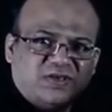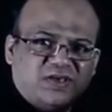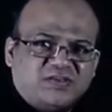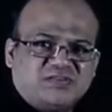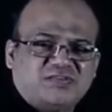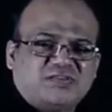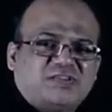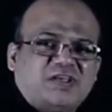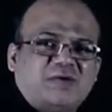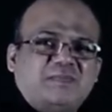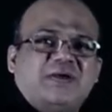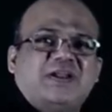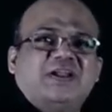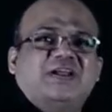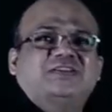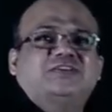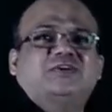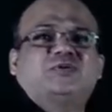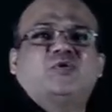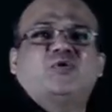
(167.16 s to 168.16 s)
So some
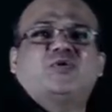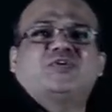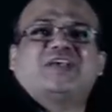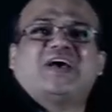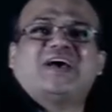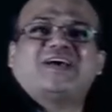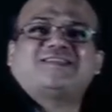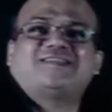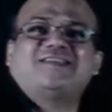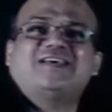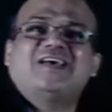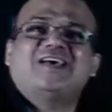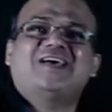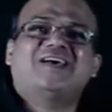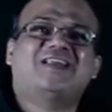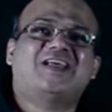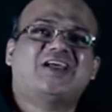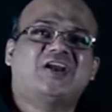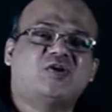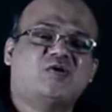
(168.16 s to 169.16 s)
energy goes as
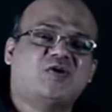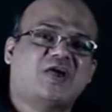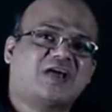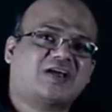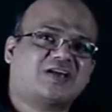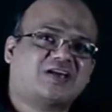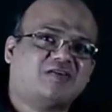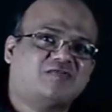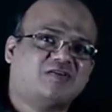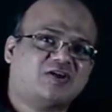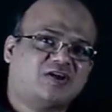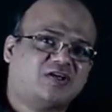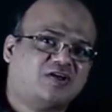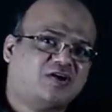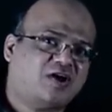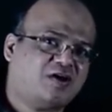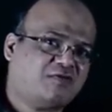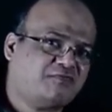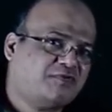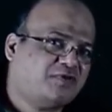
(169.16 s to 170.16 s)
radioactivity
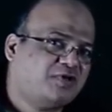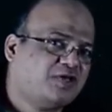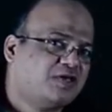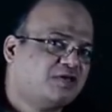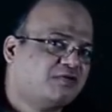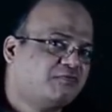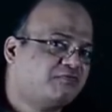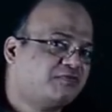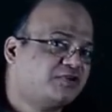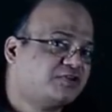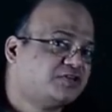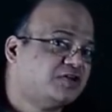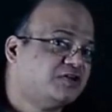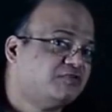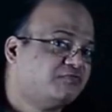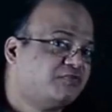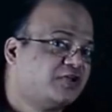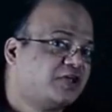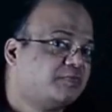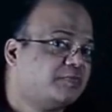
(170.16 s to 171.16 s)
of fission
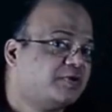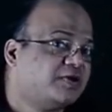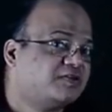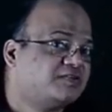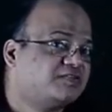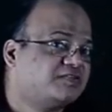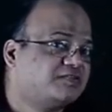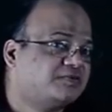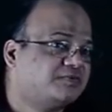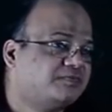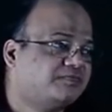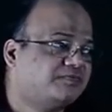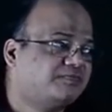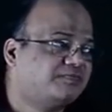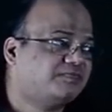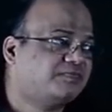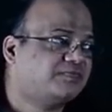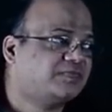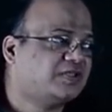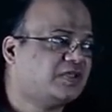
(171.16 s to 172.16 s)
fragments.
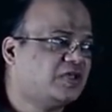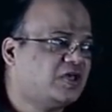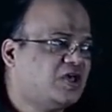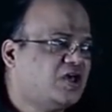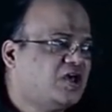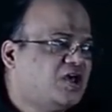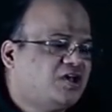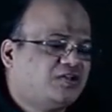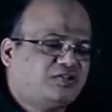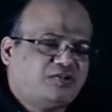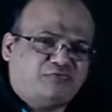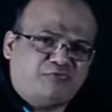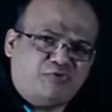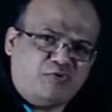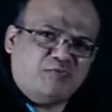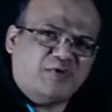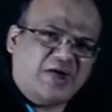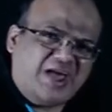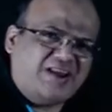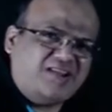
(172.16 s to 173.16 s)
So
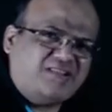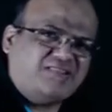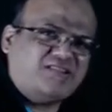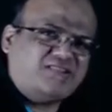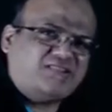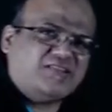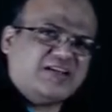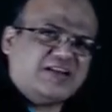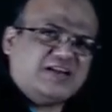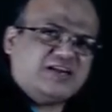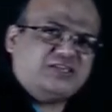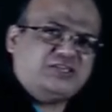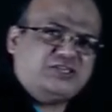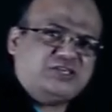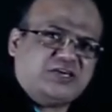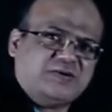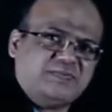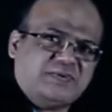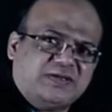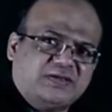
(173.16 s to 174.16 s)
from where is this energy
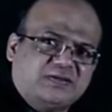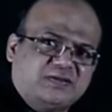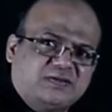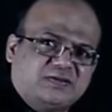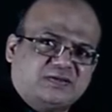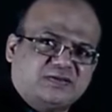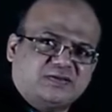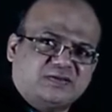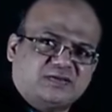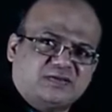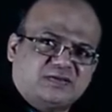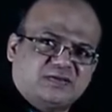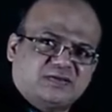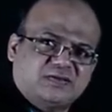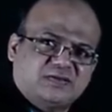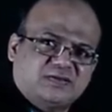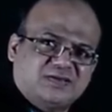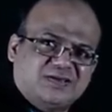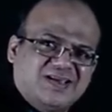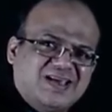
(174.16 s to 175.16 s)
coming?
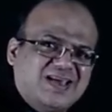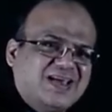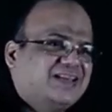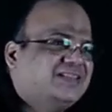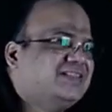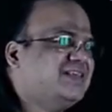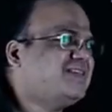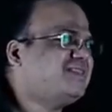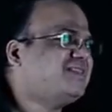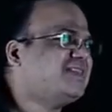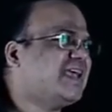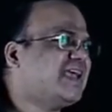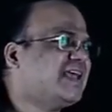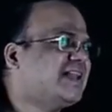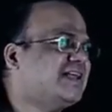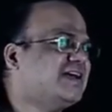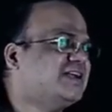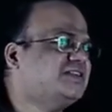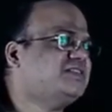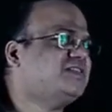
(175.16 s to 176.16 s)
This
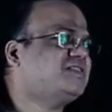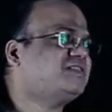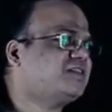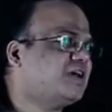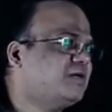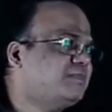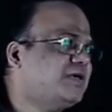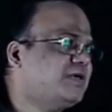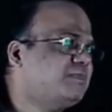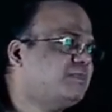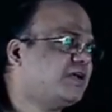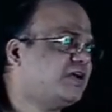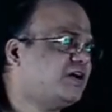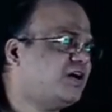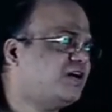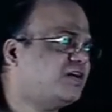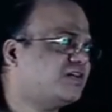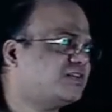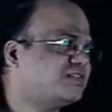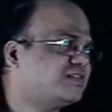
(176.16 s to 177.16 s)
energy is coming
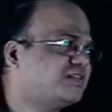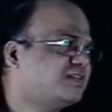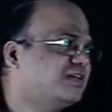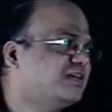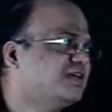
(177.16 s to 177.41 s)
because